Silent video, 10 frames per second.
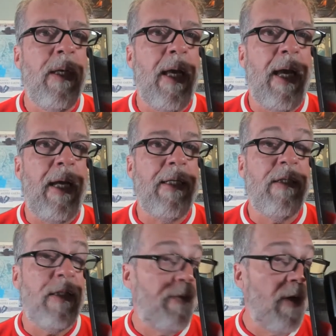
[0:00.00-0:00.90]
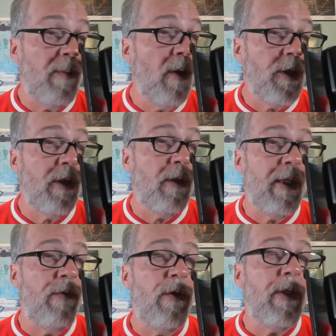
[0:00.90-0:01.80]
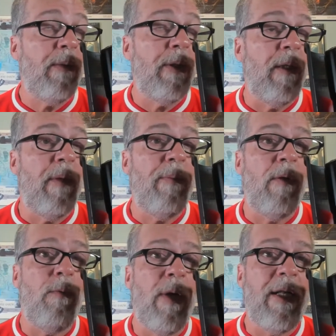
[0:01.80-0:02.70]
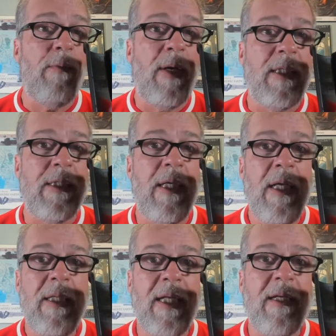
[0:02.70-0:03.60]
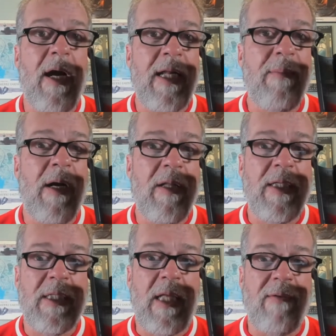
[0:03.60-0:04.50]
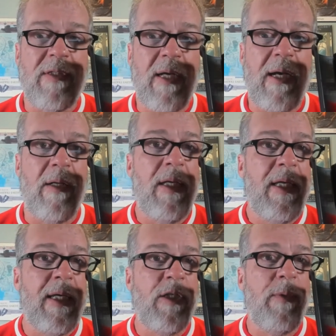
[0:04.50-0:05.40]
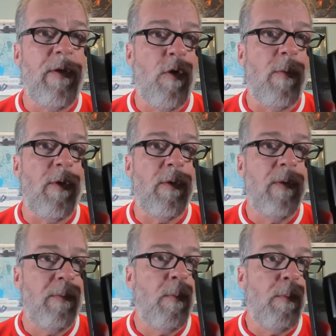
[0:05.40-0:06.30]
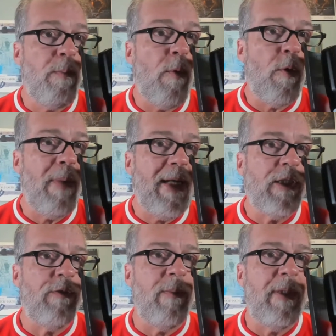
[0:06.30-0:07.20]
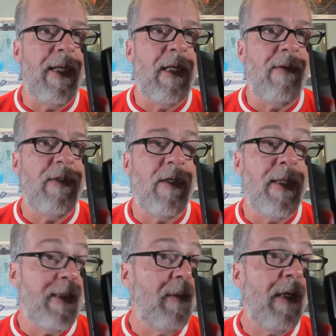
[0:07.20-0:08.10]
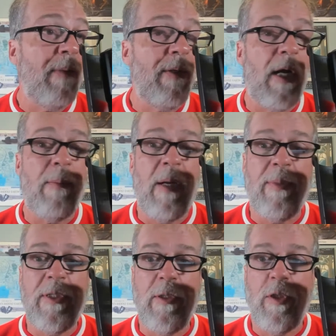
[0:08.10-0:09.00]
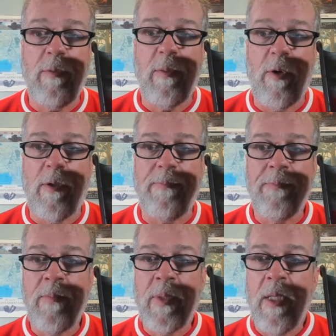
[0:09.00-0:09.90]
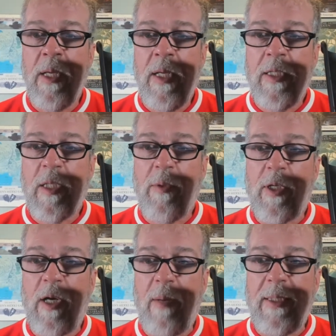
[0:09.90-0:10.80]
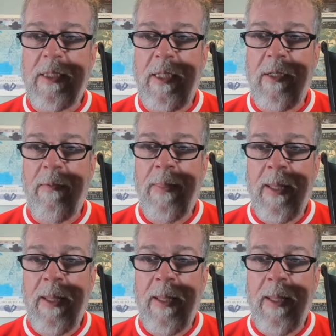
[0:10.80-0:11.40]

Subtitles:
And it's a very emotional interview I did with him about what it was that got him out of this lifestyle into a normal, more mainstream Canadian lifestyle. That's going to come out up on YouTube tomorrow. Some more comments here.